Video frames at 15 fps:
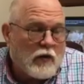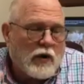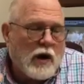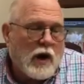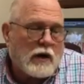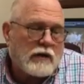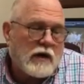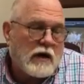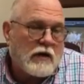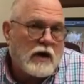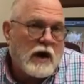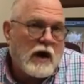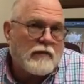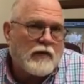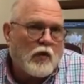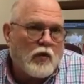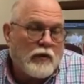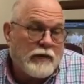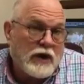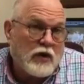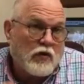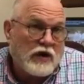We're not there yet, but we're
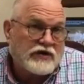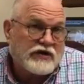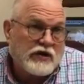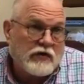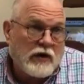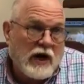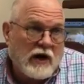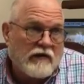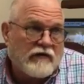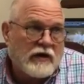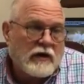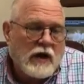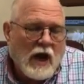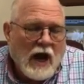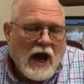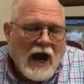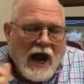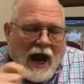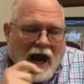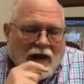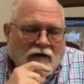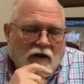being rescued out of it.
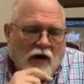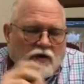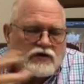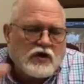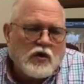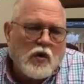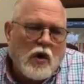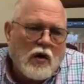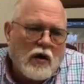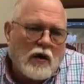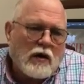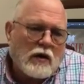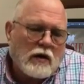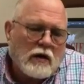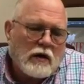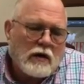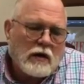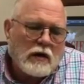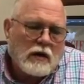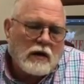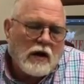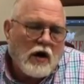And those who are
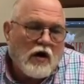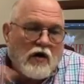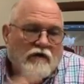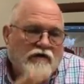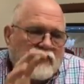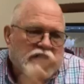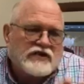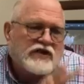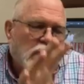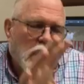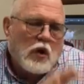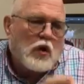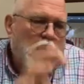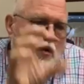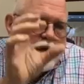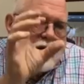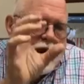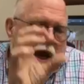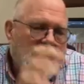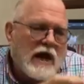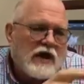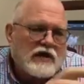of this old
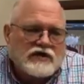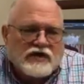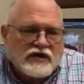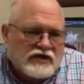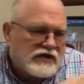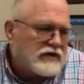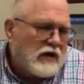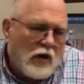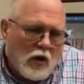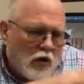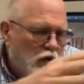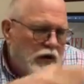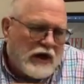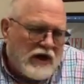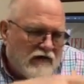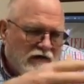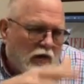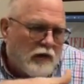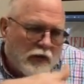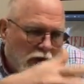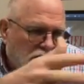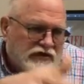age, this old evil,
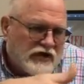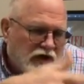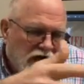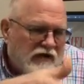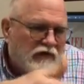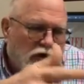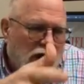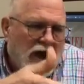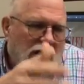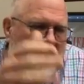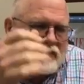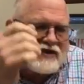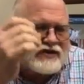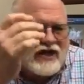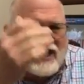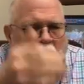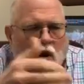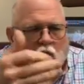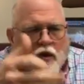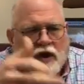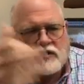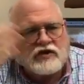present evil age, I say
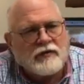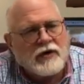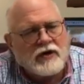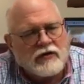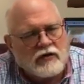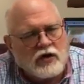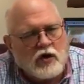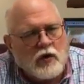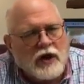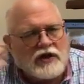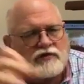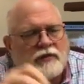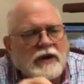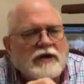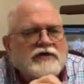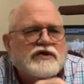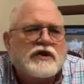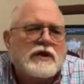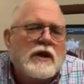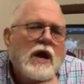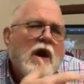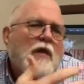old age compared to the new age, but it's
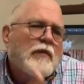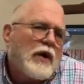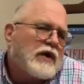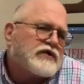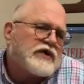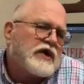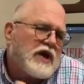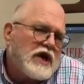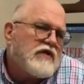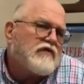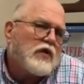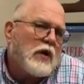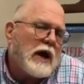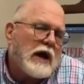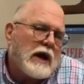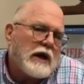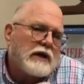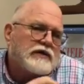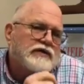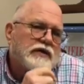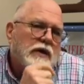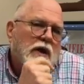the present evil
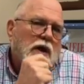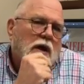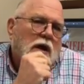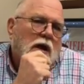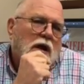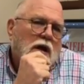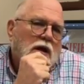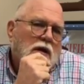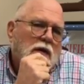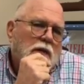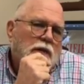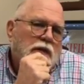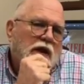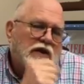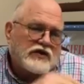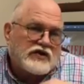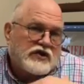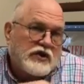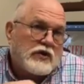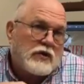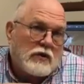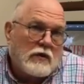age that is
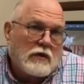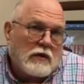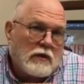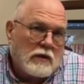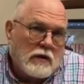still